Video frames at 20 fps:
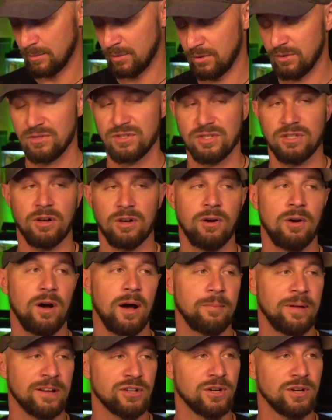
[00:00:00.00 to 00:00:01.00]
So I'm
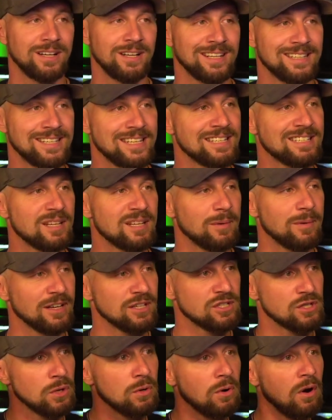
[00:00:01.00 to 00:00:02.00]
not trying to tease anybody
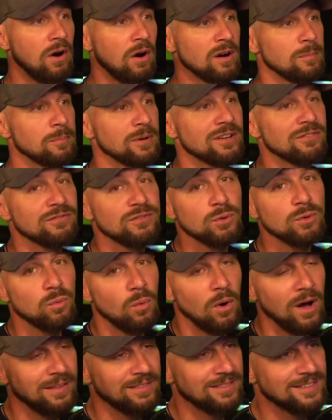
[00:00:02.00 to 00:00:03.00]
too hard, but if you
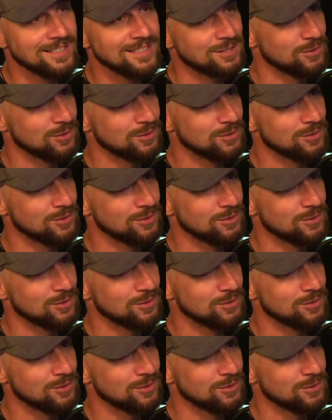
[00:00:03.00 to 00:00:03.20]
want this